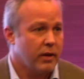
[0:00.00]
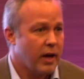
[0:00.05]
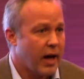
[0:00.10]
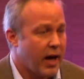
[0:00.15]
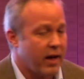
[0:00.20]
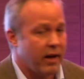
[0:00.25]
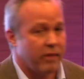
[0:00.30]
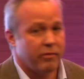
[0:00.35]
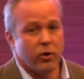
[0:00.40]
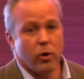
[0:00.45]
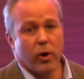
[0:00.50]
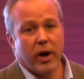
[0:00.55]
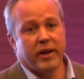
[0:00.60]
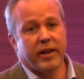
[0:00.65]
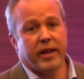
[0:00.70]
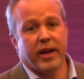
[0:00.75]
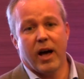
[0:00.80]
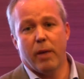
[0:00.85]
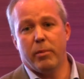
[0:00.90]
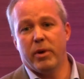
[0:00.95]
I have no
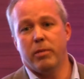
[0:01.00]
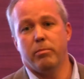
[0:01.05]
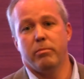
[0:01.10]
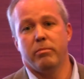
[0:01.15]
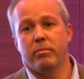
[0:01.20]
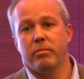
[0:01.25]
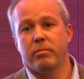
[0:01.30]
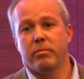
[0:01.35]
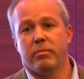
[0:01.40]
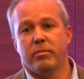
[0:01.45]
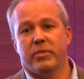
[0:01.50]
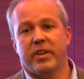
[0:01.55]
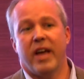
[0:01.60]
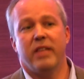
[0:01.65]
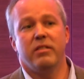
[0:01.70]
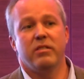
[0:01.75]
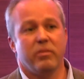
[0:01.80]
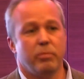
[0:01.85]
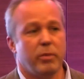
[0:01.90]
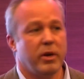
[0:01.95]
idea how many
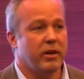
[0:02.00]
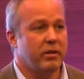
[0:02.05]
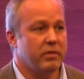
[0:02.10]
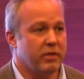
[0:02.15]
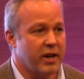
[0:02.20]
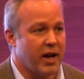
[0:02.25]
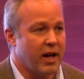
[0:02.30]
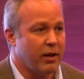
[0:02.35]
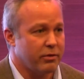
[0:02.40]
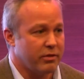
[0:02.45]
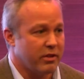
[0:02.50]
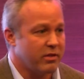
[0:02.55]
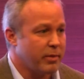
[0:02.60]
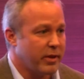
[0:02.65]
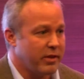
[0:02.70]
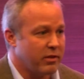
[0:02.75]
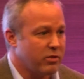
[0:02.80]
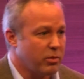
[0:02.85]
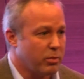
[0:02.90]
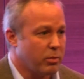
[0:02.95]
tens of millions of dollars they spent
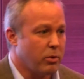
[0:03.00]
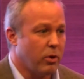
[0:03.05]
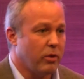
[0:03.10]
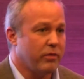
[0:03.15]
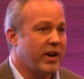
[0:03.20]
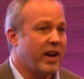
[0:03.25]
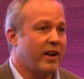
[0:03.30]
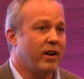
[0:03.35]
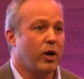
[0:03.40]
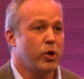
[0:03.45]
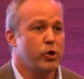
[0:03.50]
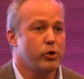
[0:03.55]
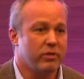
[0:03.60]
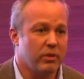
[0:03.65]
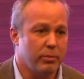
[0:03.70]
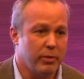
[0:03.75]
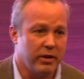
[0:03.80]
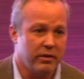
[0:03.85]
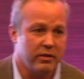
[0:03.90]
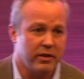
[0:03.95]
in the Super Bowl, if not hundreds
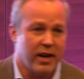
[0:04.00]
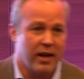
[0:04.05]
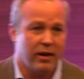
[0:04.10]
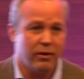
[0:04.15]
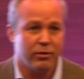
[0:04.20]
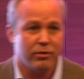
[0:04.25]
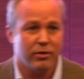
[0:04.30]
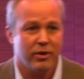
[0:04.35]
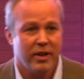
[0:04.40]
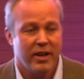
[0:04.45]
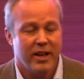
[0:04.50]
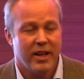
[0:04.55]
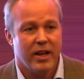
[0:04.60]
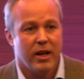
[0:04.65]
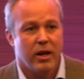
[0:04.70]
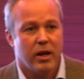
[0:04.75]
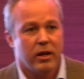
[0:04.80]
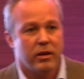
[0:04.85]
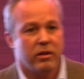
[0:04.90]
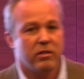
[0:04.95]
of millions of dollars.
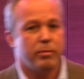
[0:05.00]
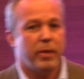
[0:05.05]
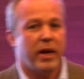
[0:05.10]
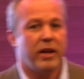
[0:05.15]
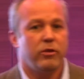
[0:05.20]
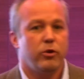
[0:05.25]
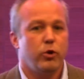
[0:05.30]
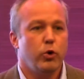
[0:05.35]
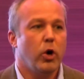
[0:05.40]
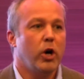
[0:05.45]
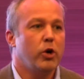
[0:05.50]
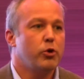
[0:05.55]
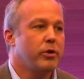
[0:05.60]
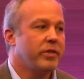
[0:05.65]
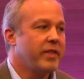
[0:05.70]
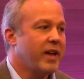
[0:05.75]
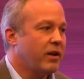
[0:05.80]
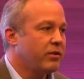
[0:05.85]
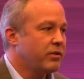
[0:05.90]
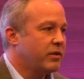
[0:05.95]
To spend
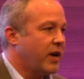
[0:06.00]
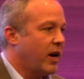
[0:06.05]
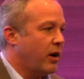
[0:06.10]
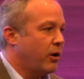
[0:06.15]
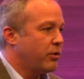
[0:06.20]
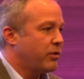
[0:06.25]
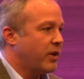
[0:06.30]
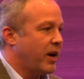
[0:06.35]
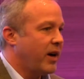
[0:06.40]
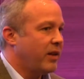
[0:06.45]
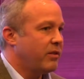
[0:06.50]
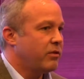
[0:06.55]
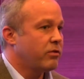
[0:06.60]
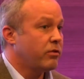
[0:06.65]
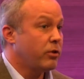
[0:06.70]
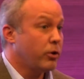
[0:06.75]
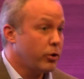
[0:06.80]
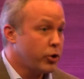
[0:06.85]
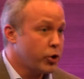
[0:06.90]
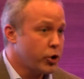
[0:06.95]
$200,000 on
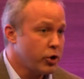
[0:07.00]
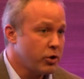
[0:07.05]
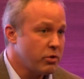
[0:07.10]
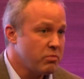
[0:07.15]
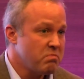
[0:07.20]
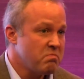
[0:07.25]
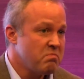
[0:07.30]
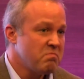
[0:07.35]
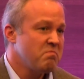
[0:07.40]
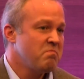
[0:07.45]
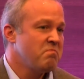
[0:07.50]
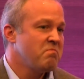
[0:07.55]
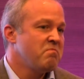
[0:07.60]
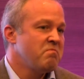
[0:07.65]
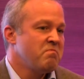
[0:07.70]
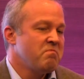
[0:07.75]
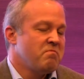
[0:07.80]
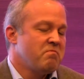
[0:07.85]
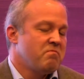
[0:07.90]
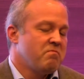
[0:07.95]
search,
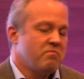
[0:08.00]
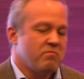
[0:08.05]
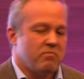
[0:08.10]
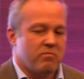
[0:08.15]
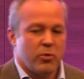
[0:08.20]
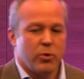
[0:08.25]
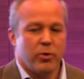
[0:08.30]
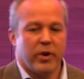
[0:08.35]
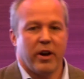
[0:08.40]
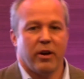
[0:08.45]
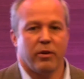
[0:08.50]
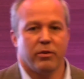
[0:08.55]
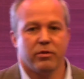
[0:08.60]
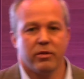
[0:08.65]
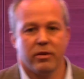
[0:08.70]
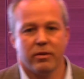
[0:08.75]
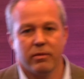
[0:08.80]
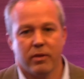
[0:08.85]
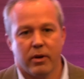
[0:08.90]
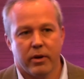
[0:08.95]
who cares?
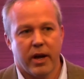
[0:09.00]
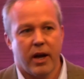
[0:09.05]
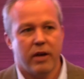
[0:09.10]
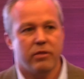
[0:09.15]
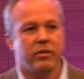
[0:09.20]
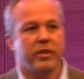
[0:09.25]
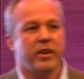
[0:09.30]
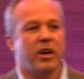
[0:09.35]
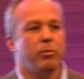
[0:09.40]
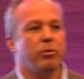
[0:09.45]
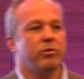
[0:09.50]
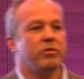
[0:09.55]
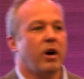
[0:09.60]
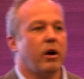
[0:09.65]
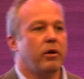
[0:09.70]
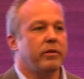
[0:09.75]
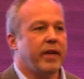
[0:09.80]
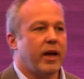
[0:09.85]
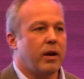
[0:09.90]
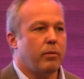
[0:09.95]
Okay, so the numbers
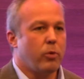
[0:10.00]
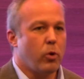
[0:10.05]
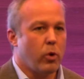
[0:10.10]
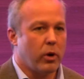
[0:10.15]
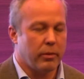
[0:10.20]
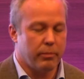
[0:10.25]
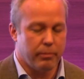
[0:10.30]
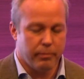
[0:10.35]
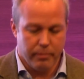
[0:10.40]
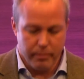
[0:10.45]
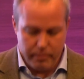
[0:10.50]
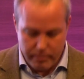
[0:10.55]
aren't that important.